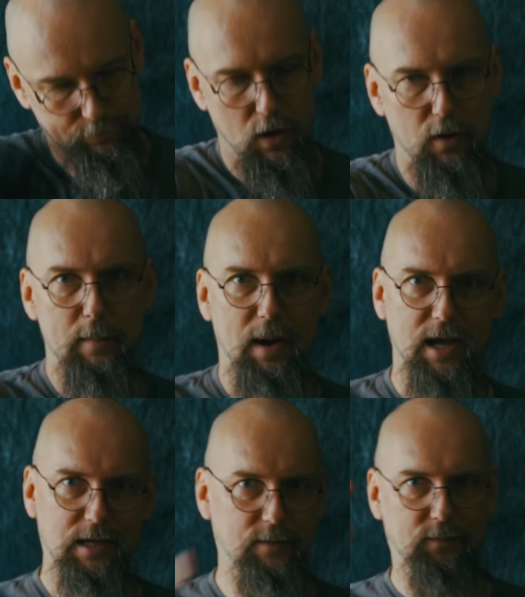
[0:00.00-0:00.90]
On a
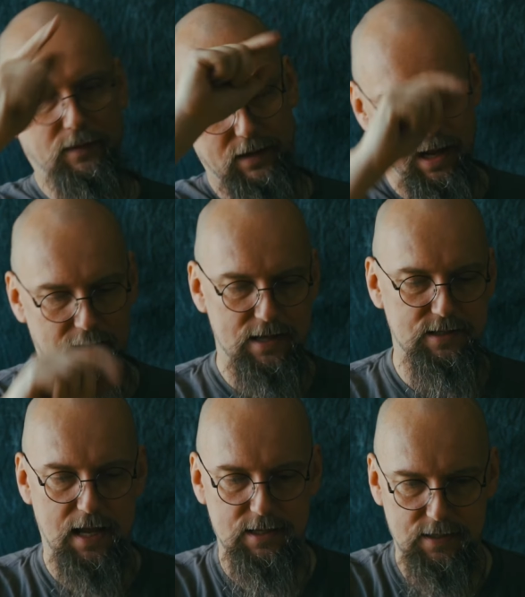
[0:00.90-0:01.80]
bike, and let's
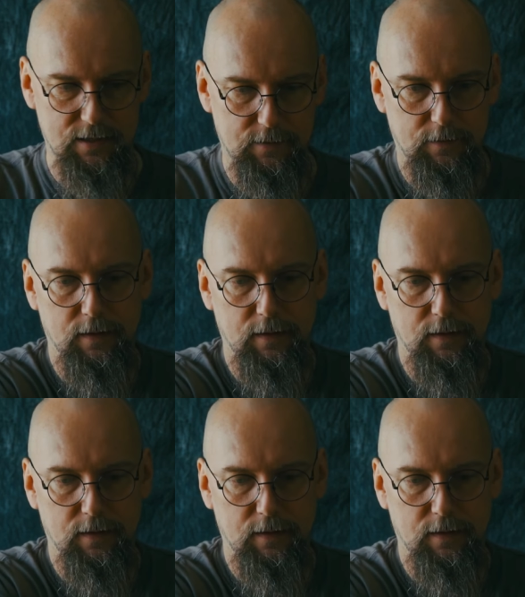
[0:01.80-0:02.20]
test it.